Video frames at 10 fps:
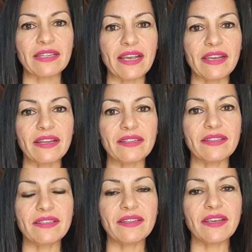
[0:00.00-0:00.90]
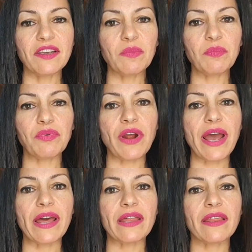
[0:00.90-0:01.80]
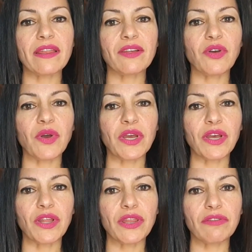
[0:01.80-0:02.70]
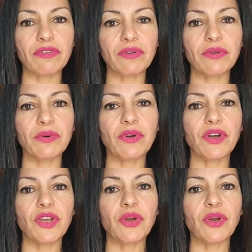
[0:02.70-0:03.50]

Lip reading: And take a deep breath going through